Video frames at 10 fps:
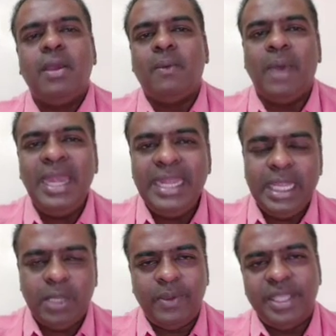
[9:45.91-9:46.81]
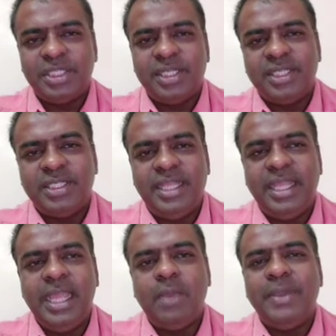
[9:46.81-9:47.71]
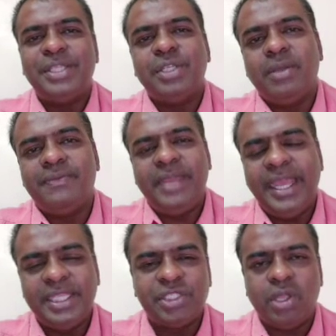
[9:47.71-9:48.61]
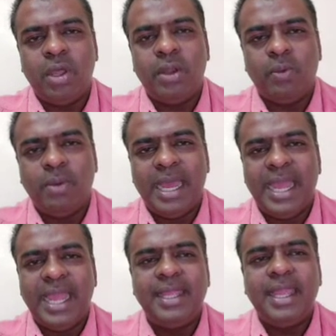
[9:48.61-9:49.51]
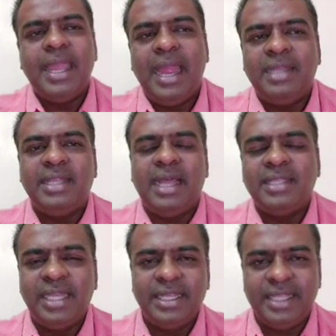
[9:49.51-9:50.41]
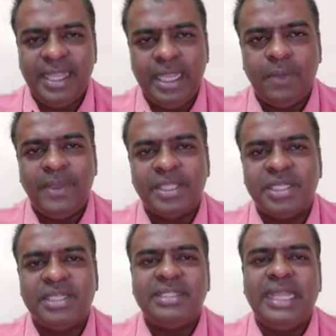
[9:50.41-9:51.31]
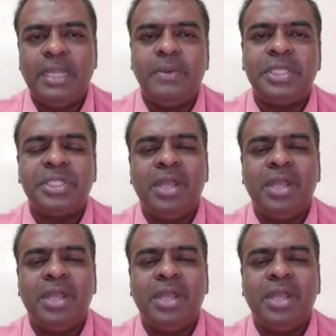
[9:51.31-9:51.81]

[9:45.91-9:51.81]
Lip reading: One equation is the equation of x on y, and the other equation is the equation